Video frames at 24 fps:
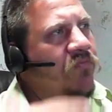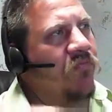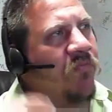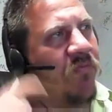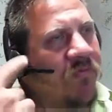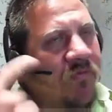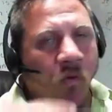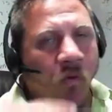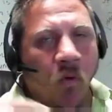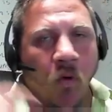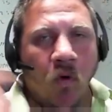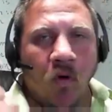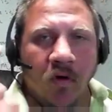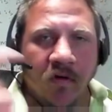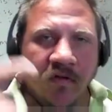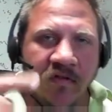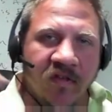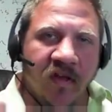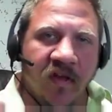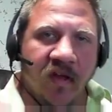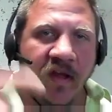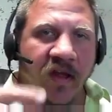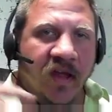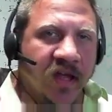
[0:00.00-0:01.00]
4
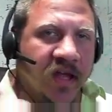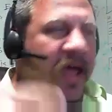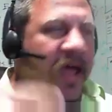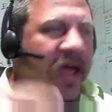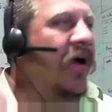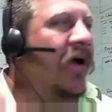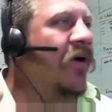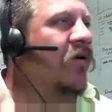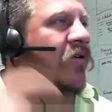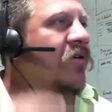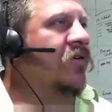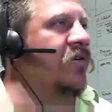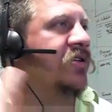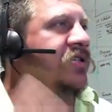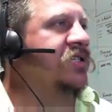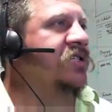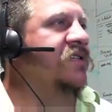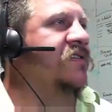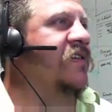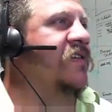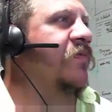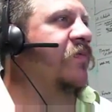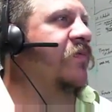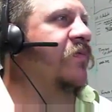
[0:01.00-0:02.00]
tick counter
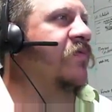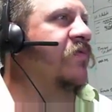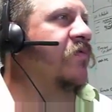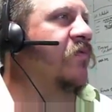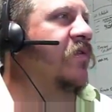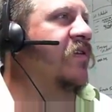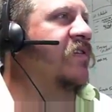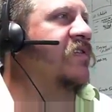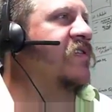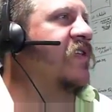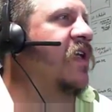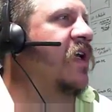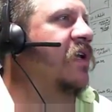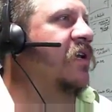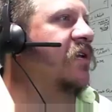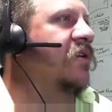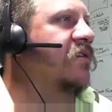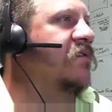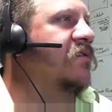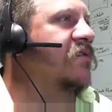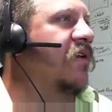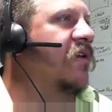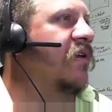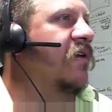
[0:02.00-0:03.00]
just keeps resetting
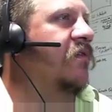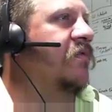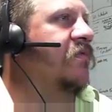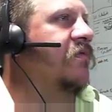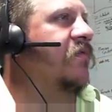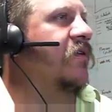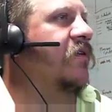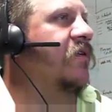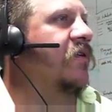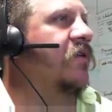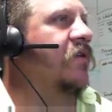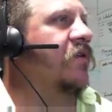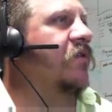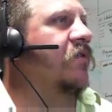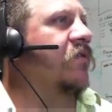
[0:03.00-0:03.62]
itself.